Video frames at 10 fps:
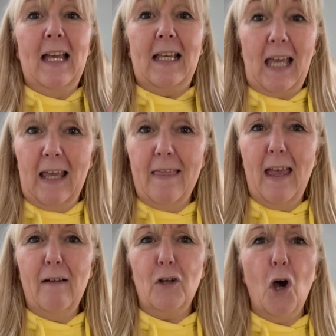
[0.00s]
getting
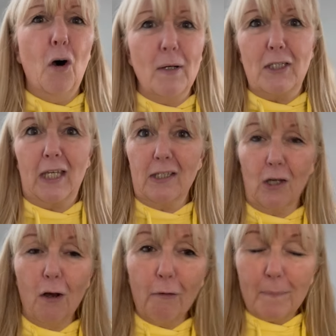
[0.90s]
there and, oh, it's taking so
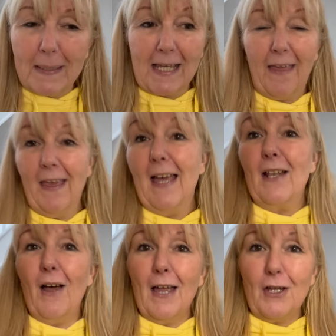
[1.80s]
long for me to get there.
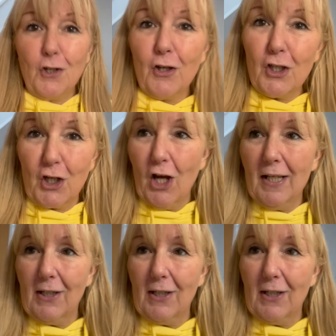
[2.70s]
Like, enjoy the journey